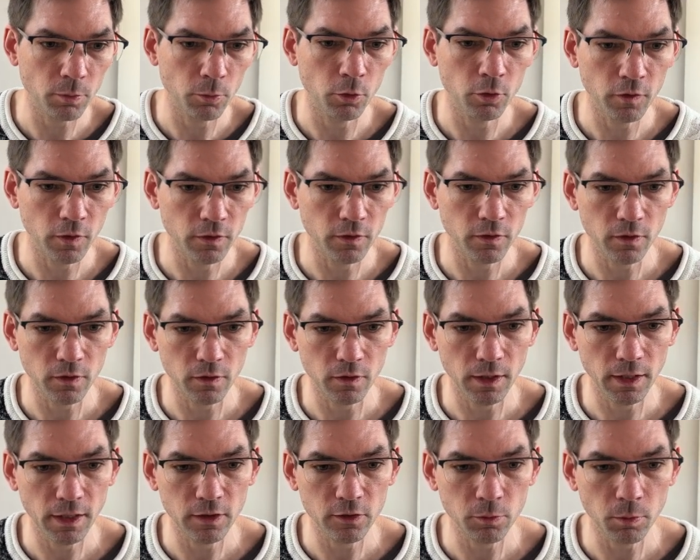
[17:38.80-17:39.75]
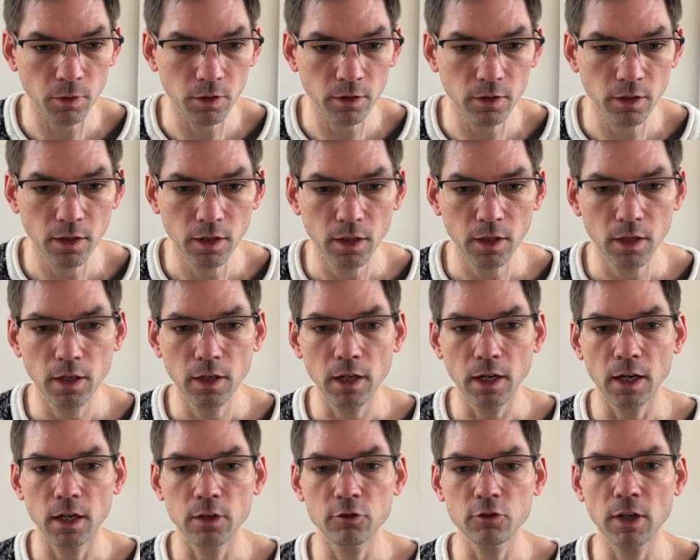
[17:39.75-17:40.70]
move on to the next one
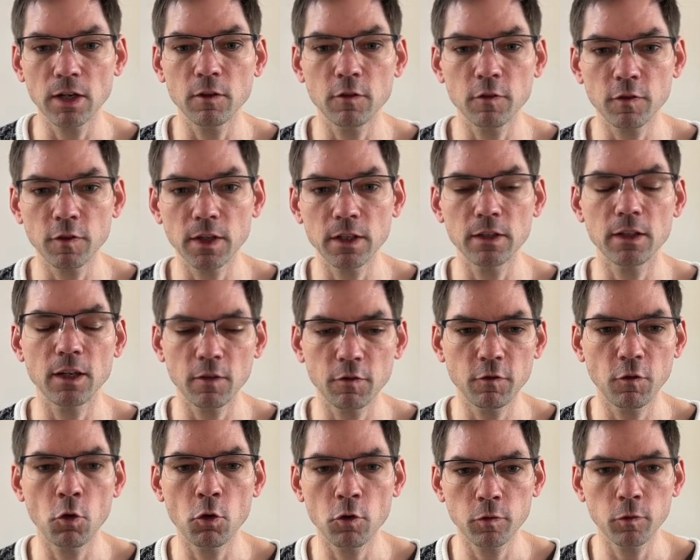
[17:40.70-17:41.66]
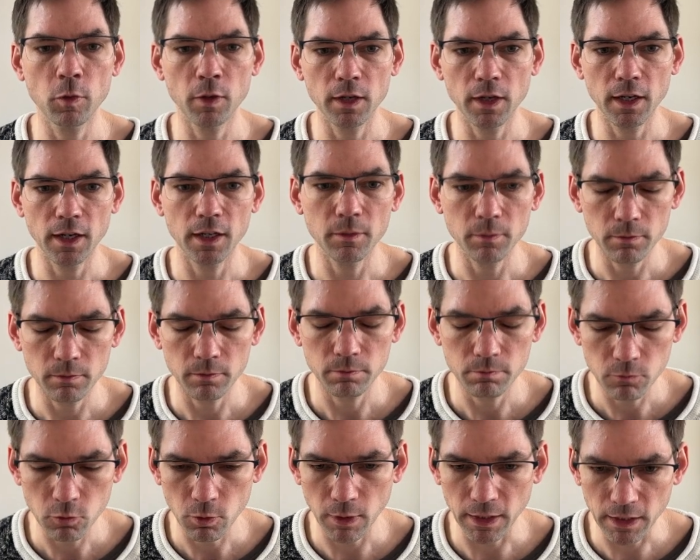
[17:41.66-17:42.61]
and try and find a fourth one I'm
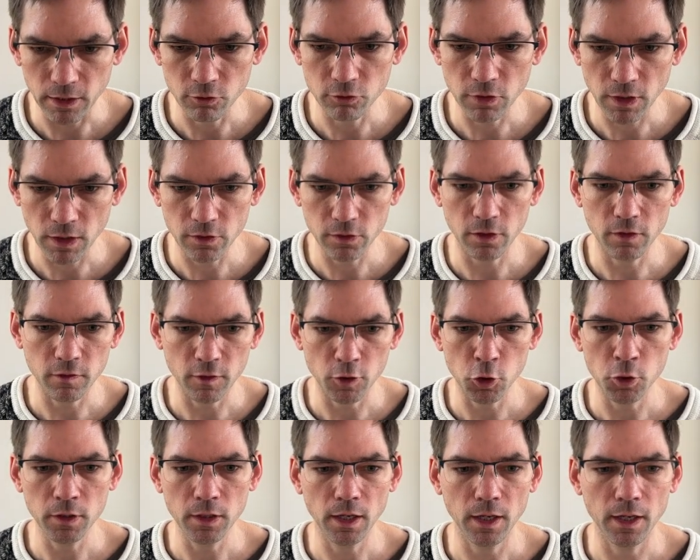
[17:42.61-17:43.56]
quite interested to have a look